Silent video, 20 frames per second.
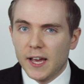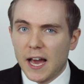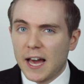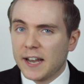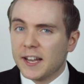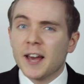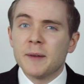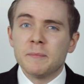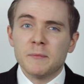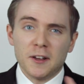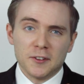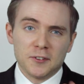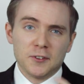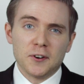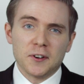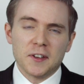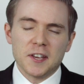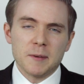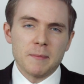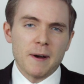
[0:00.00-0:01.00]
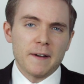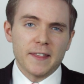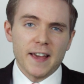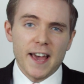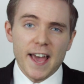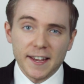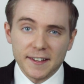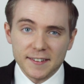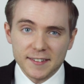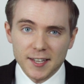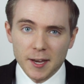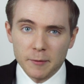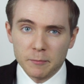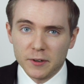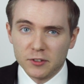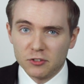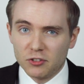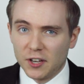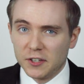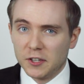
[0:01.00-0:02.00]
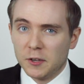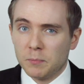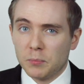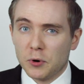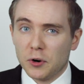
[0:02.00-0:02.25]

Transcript: And I'm not talking about that egg sandwich that you